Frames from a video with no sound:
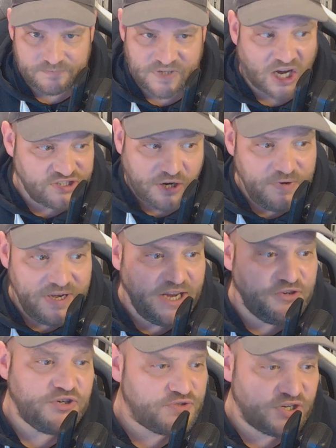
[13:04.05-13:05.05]
I don't
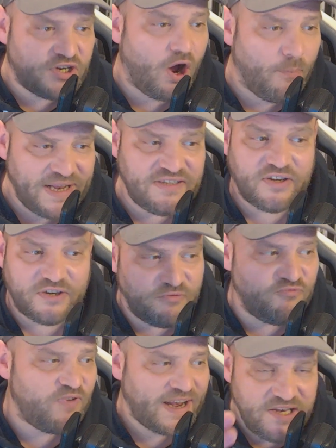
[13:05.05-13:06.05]
need you to comment on a
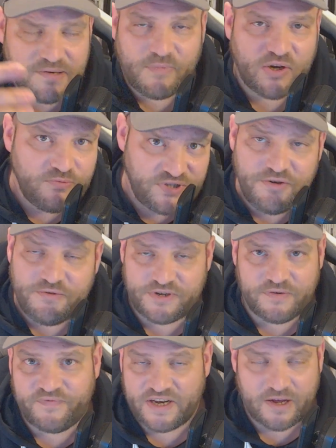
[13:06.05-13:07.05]
random old
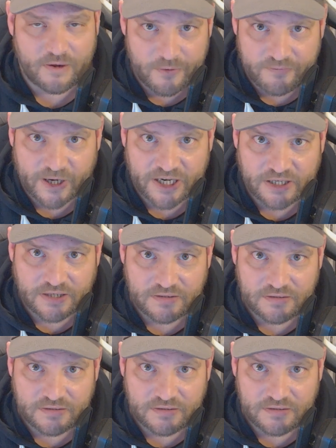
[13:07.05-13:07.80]
YouTube video of mine.